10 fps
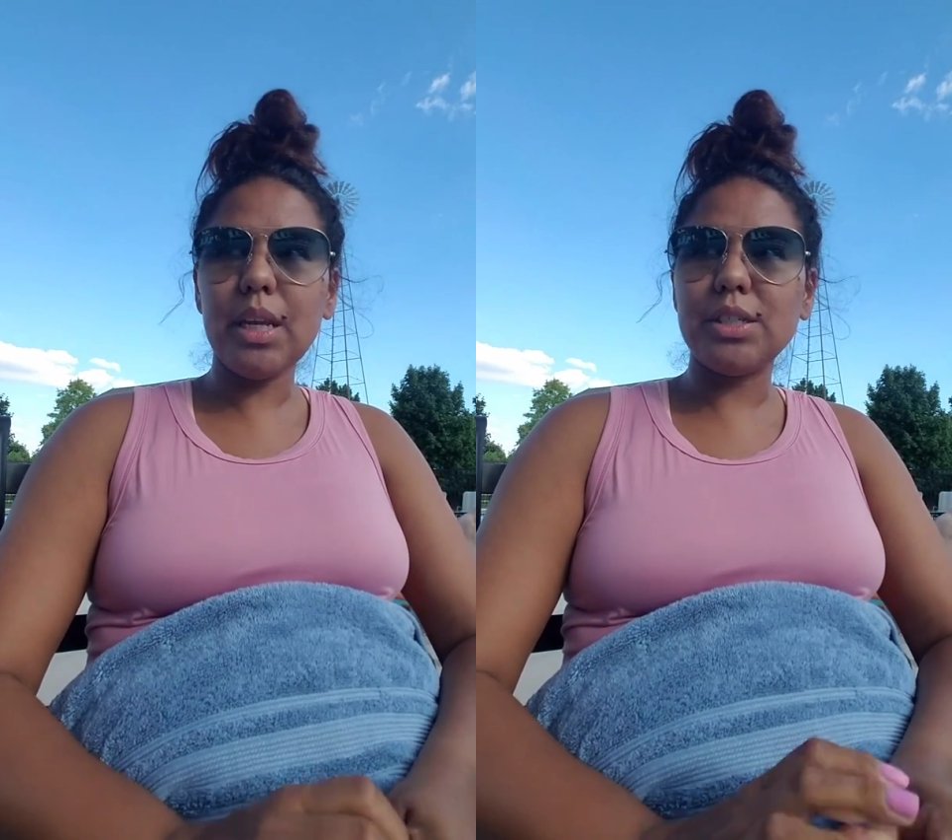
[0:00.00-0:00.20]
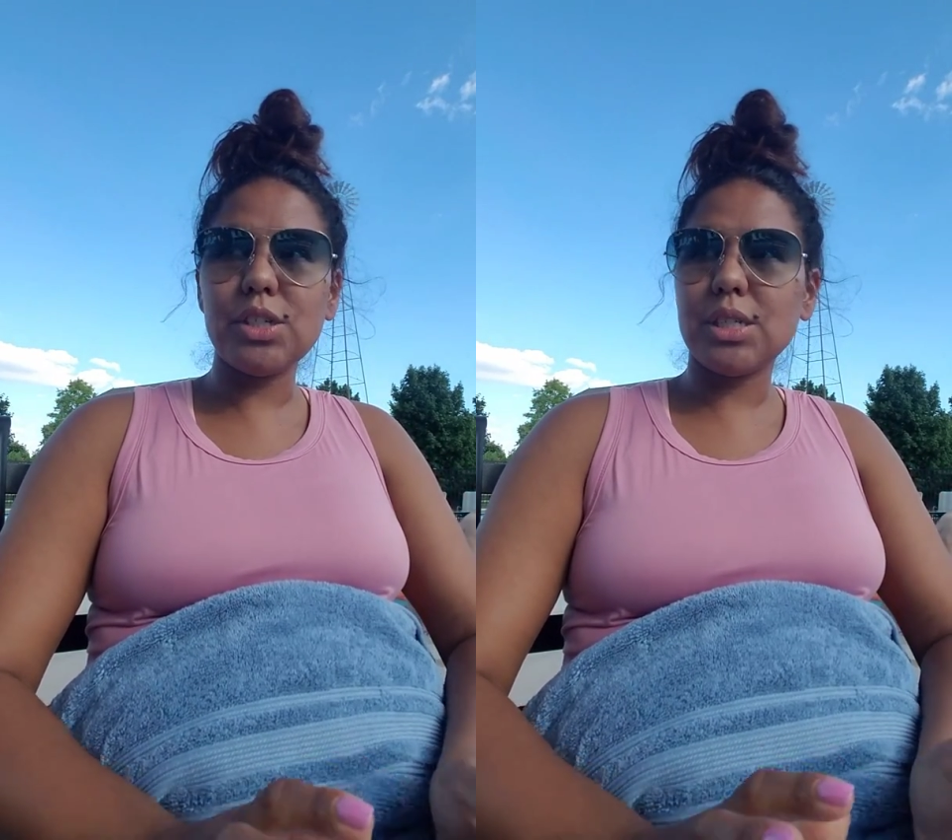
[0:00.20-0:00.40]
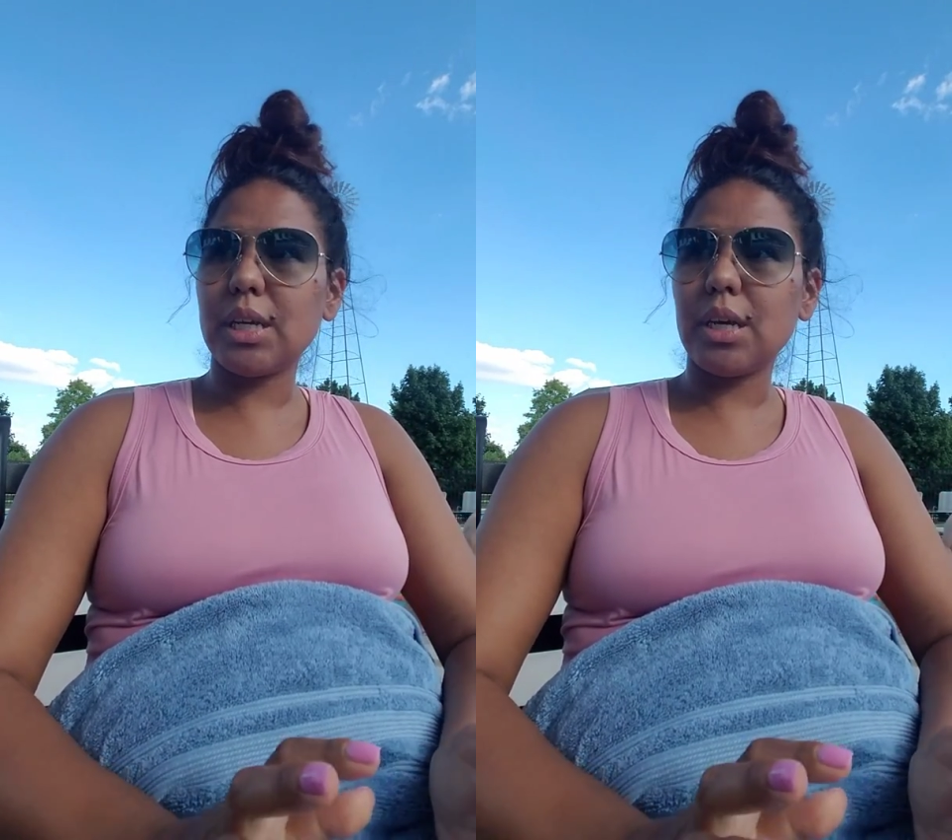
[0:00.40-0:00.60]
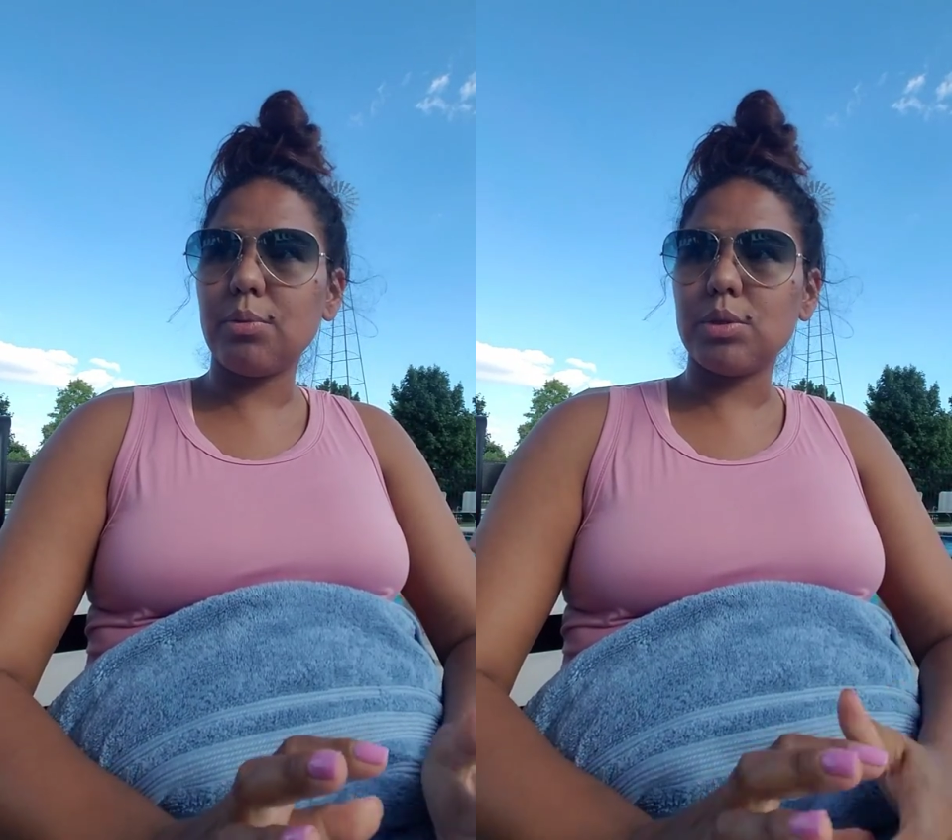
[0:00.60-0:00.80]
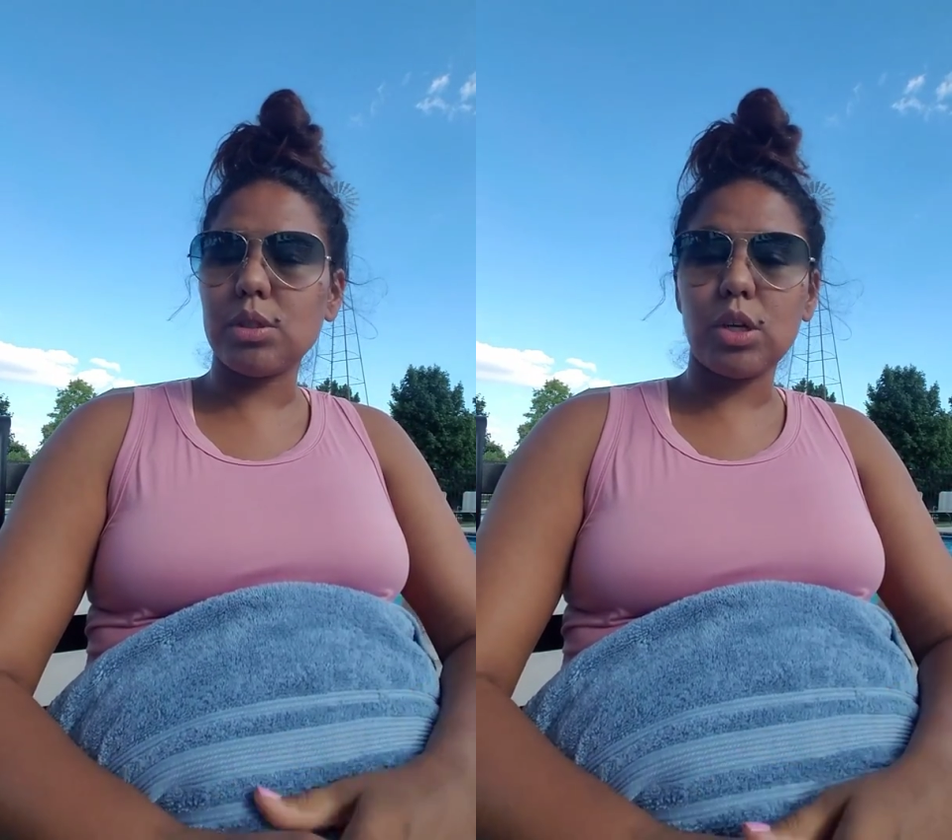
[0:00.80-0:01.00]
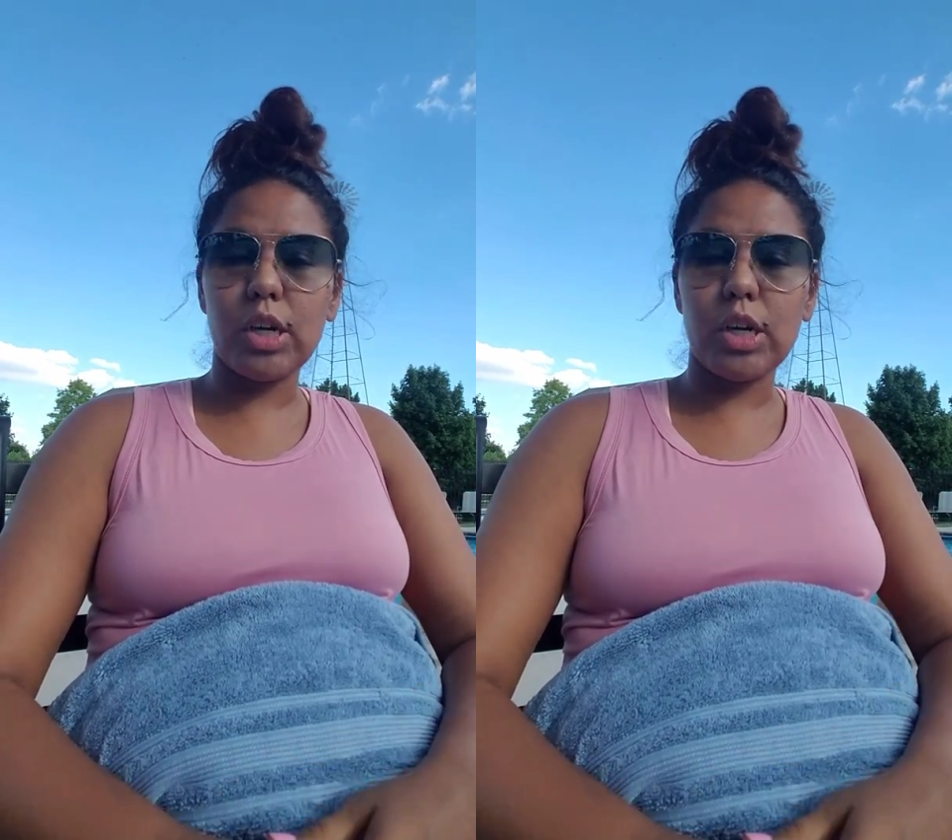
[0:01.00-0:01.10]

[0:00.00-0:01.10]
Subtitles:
and just like it was a